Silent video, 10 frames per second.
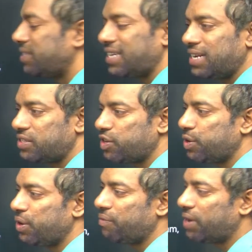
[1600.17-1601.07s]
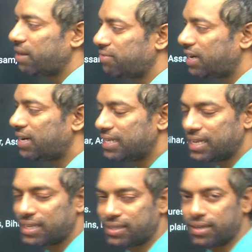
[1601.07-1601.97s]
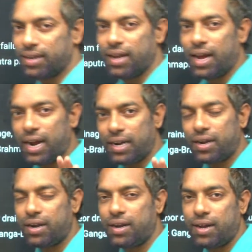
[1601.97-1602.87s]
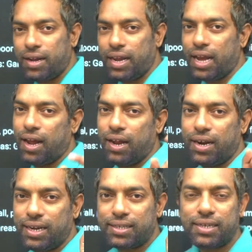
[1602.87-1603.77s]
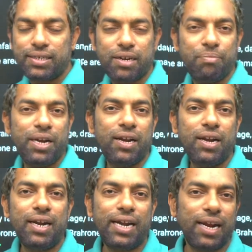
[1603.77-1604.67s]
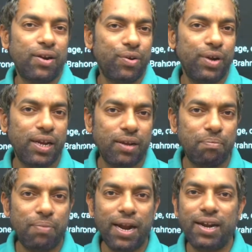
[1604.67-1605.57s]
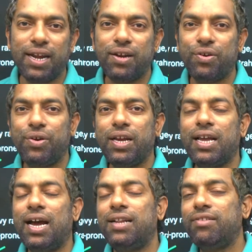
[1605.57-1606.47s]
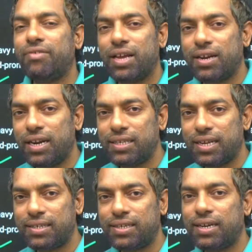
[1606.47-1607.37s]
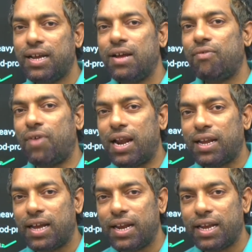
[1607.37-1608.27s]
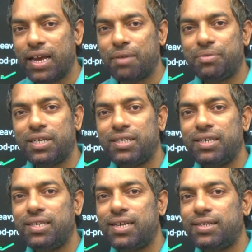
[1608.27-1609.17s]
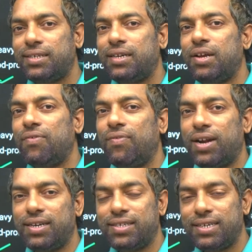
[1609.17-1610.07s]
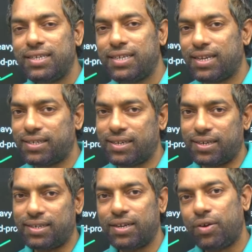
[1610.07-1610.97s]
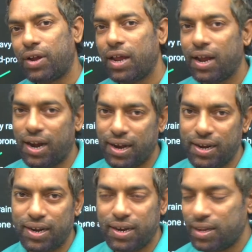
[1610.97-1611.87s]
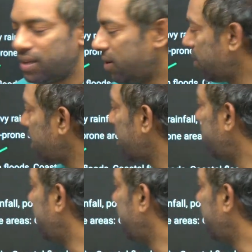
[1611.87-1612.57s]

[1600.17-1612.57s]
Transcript: also one of the disaster. Disaster mean tectonic, plate tectonic, earthquake disaster, volcanic eruptions disaster, floods disaster. Okay, I did. Okay, complete